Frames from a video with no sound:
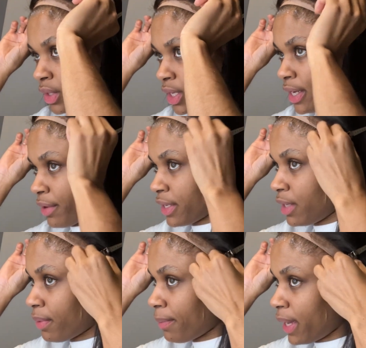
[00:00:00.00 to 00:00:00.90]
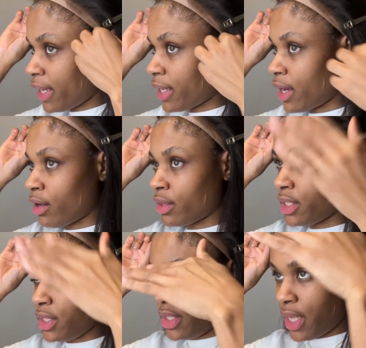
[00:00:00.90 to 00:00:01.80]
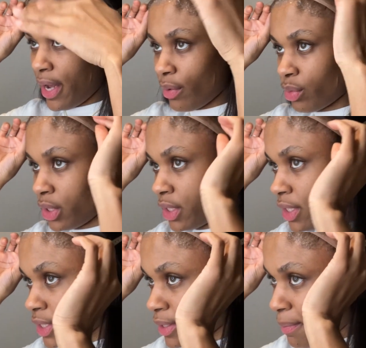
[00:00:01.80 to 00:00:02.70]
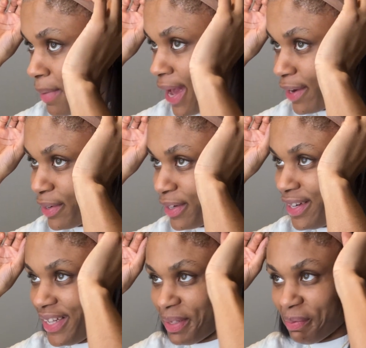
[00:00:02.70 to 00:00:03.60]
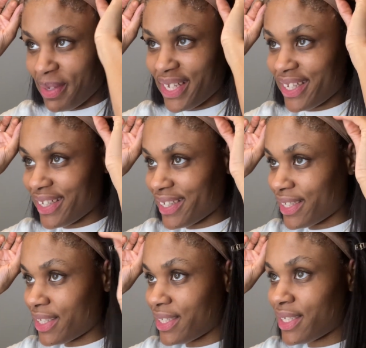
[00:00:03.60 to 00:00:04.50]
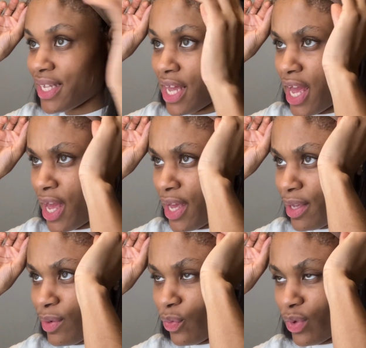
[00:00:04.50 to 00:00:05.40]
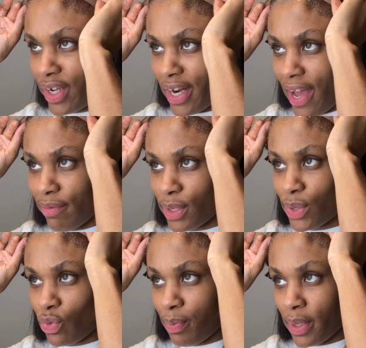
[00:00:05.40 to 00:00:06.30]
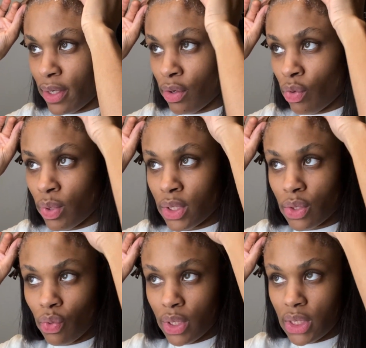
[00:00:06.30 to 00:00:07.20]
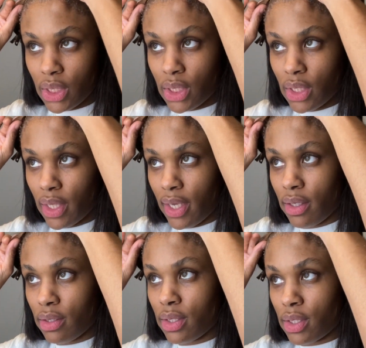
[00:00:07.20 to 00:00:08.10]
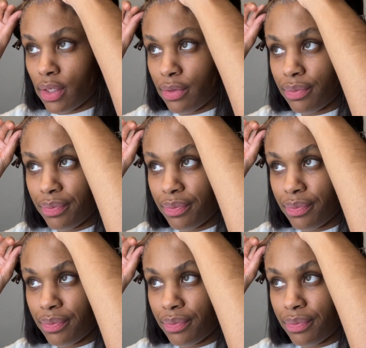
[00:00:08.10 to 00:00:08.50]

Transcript: now keep in mind, y'all, this side really doesn't matter because we're gonna have a swoop and no one's going to see that. So,